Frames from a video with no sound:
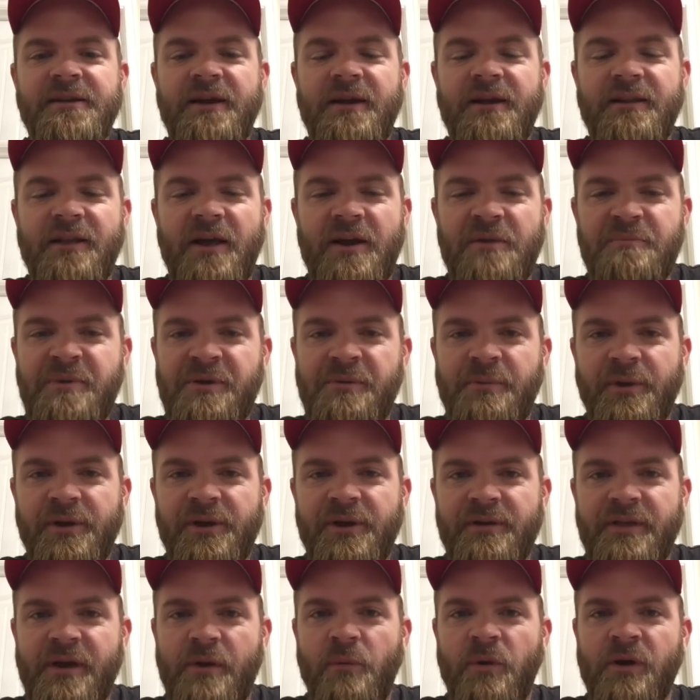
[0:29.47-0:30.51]
a lot of people
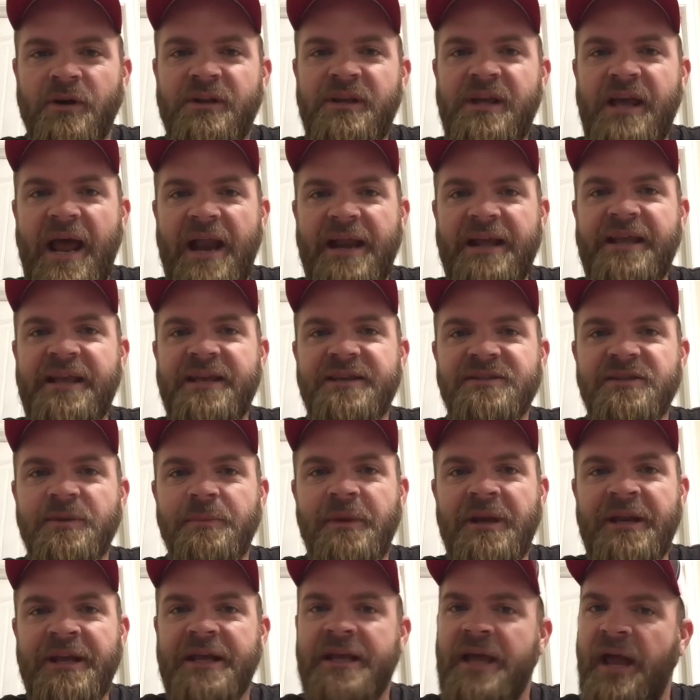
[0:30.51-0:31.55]
hear that word catechism
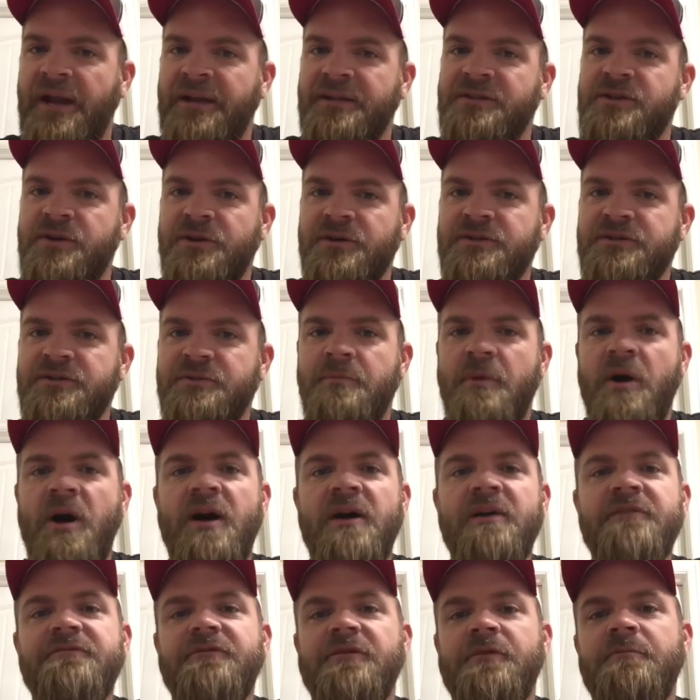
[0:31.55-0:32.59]
and it kind of turns them
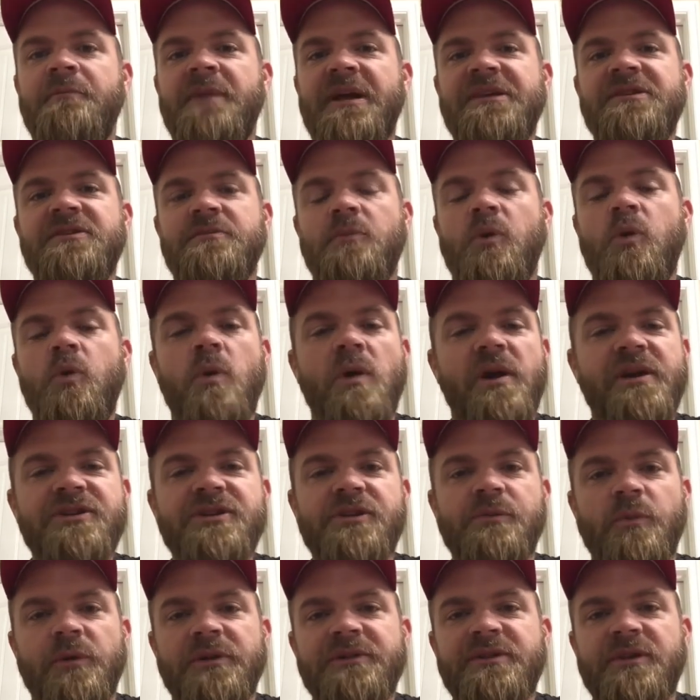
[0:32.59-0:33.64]
off or makes them
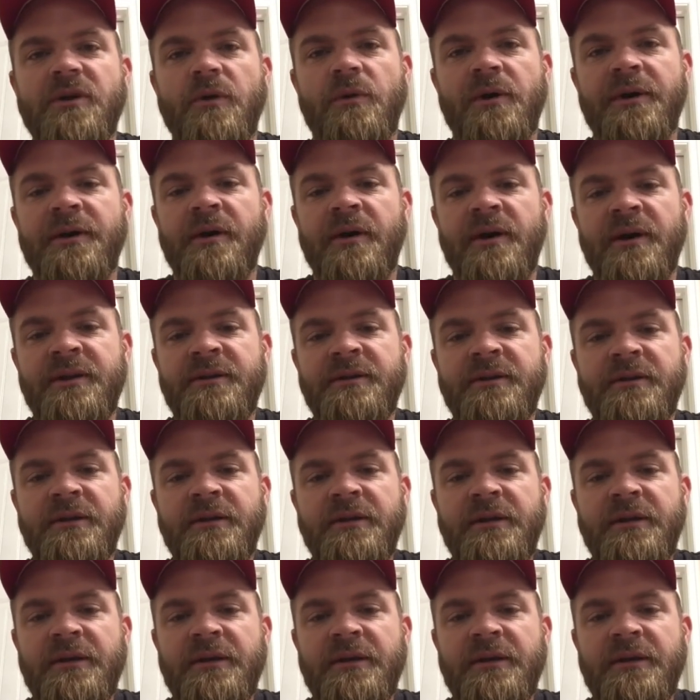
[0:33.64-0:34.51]
question what's going on.